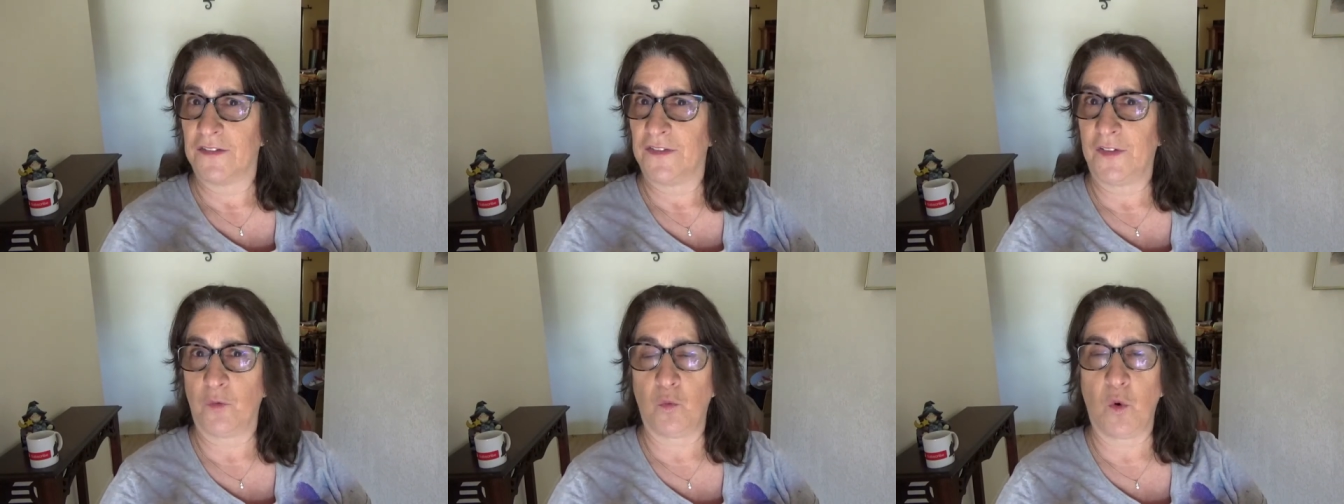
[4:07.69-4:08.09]

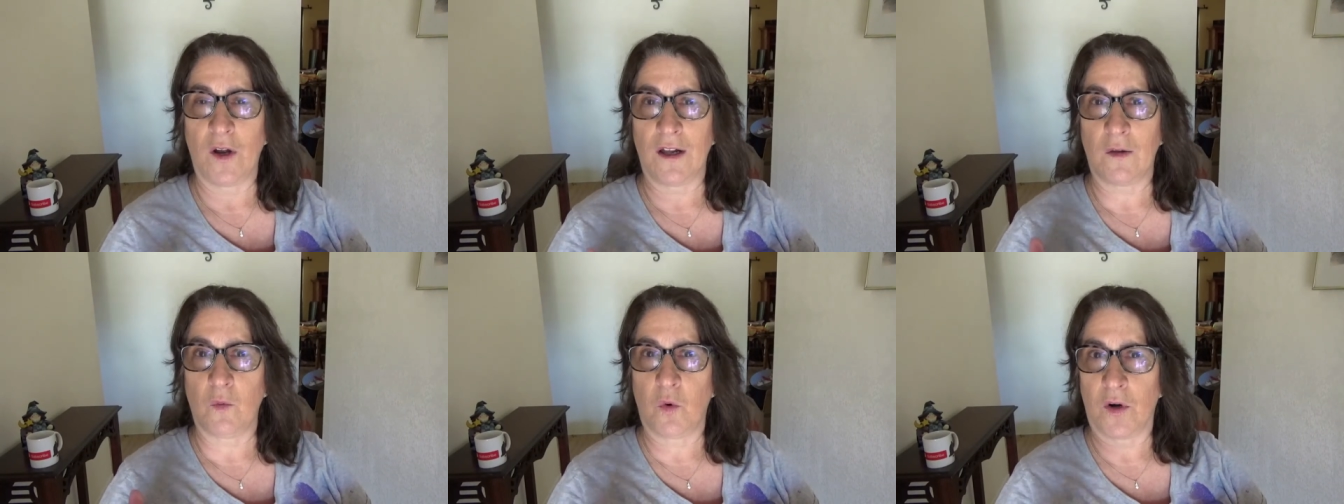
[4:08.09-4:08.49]
the
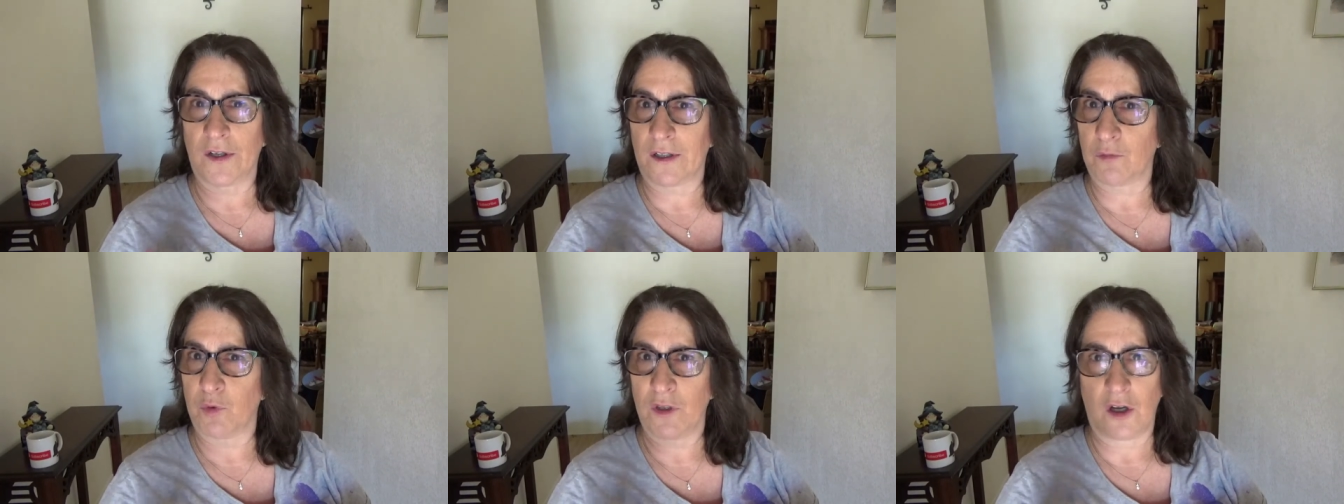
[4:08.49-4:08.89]
well
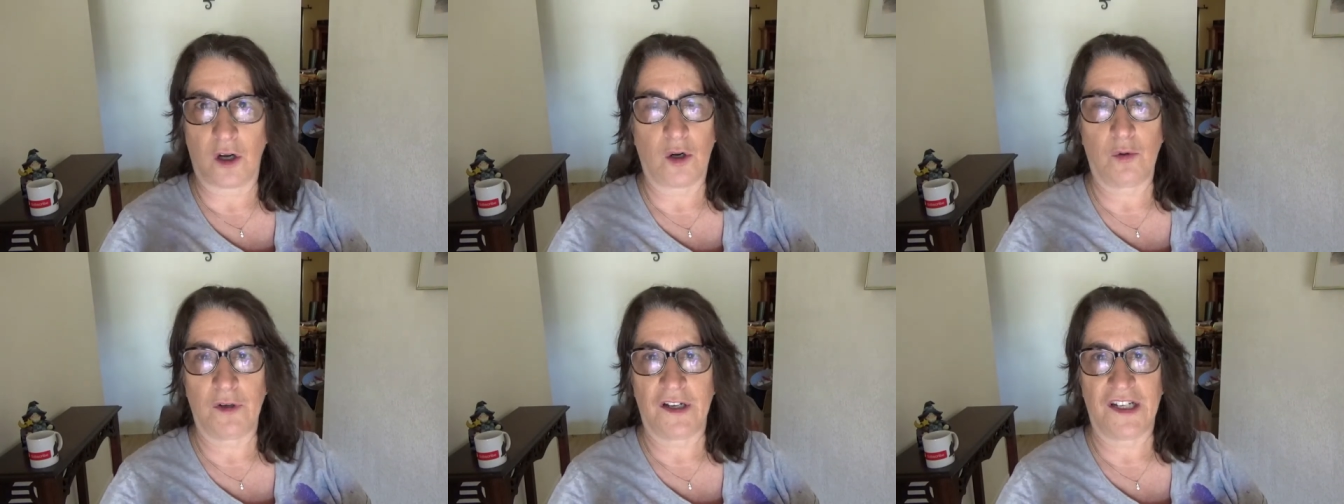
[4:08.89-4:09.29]
water will
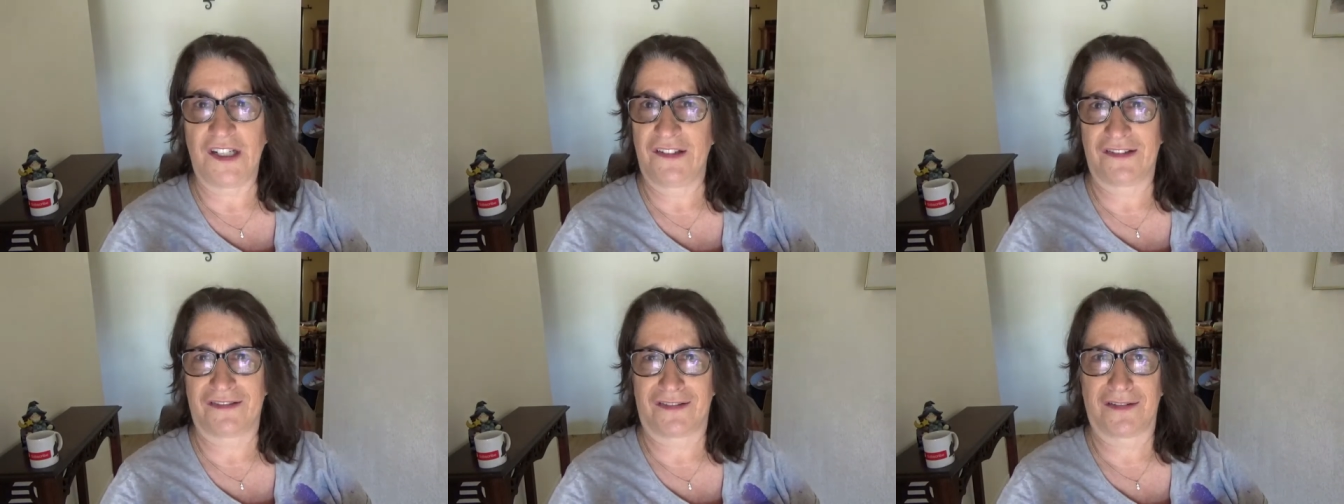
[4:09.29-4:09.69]

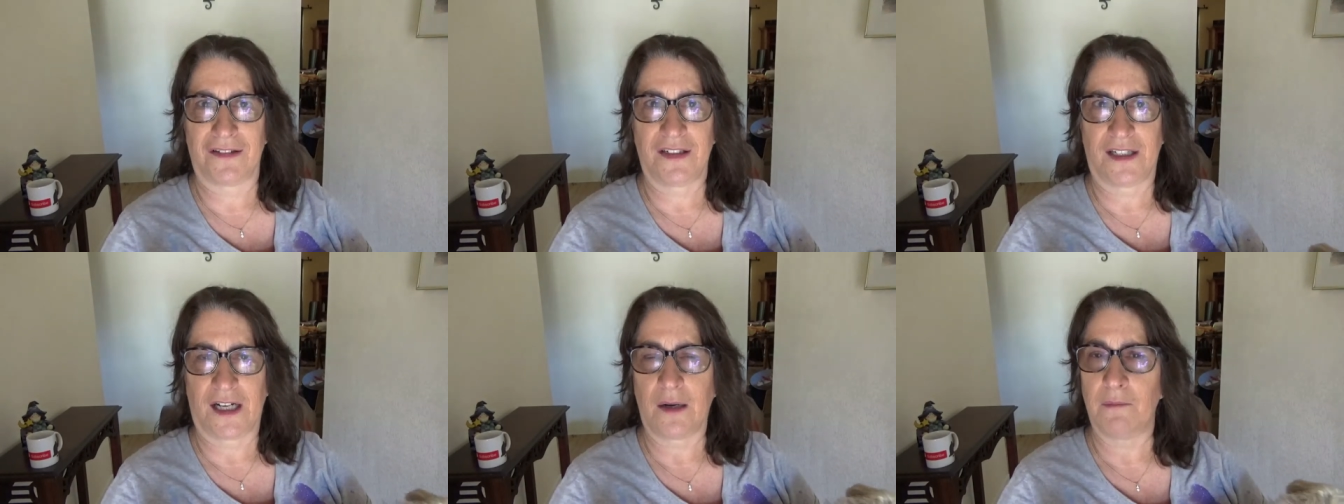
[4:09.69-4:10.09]
always
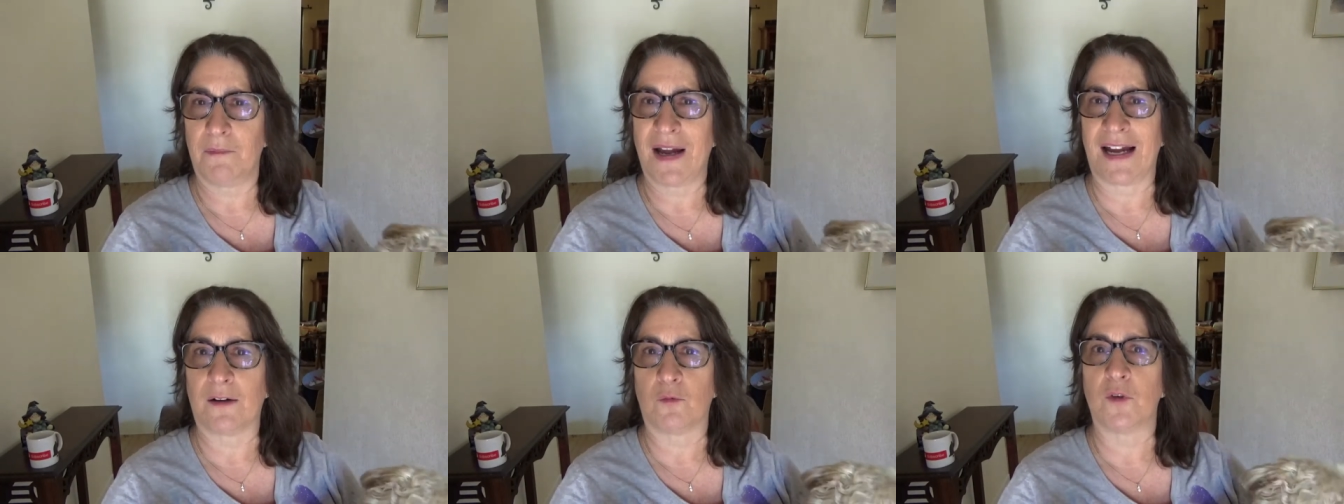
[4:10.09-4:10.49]
come
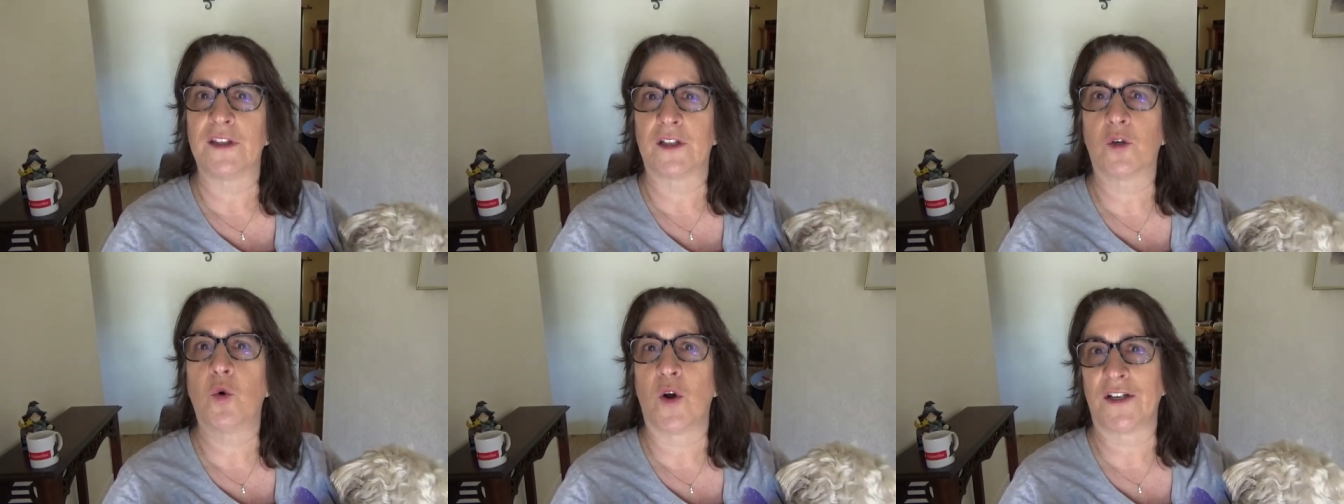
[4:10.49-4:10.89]
back
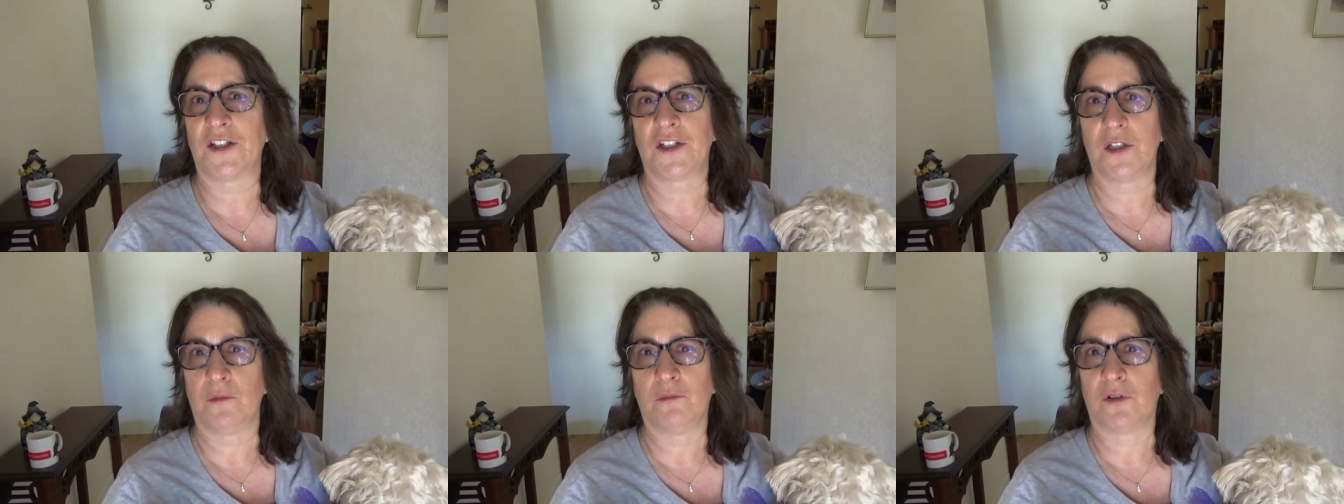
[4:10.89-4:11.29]
with
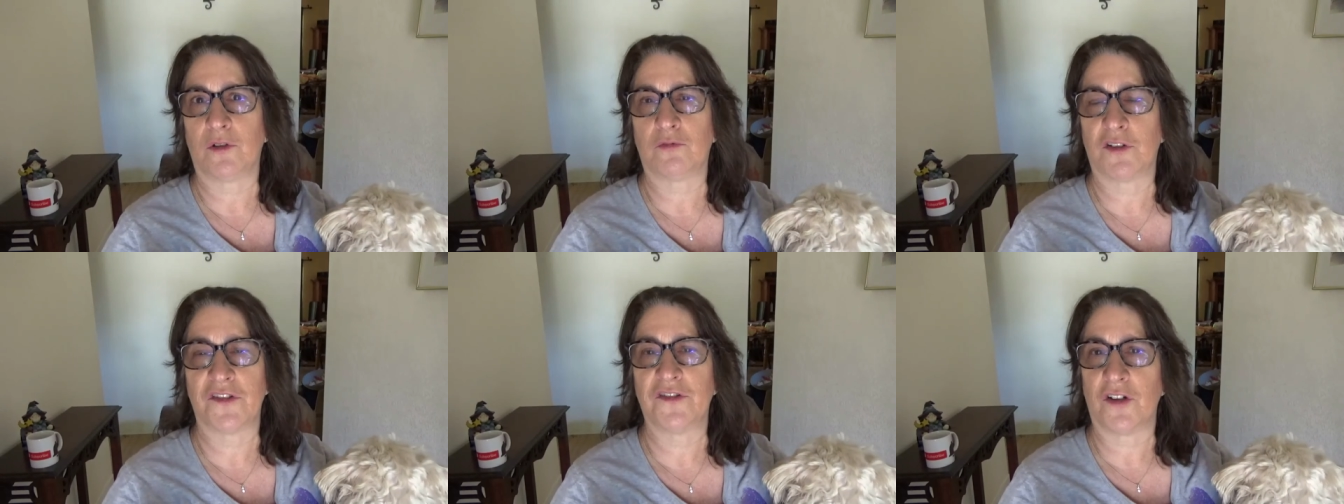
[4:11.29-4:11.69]
questionable
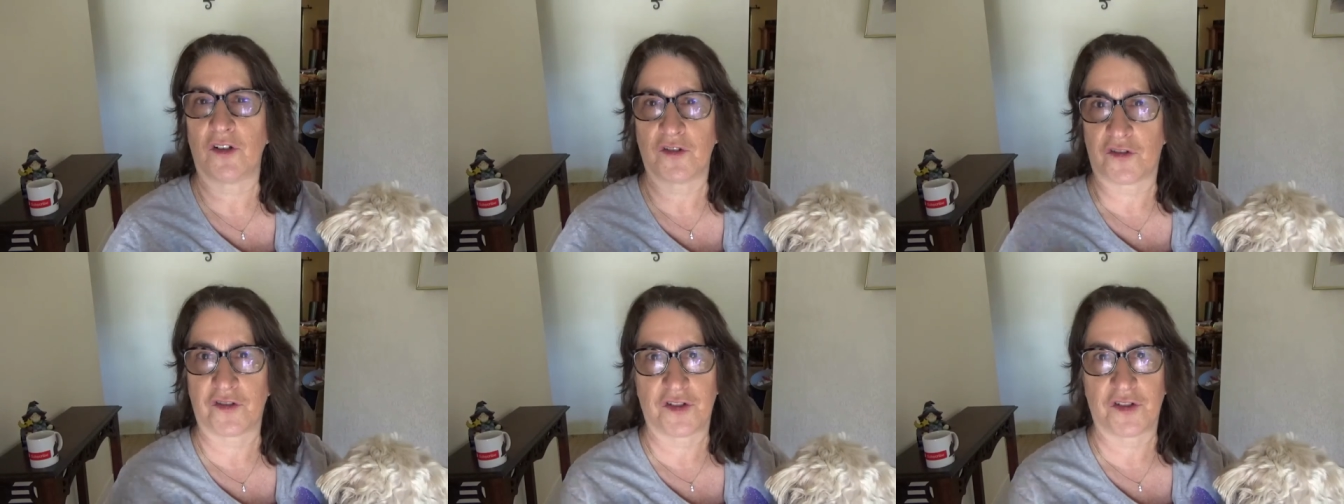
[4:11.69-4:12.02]
results,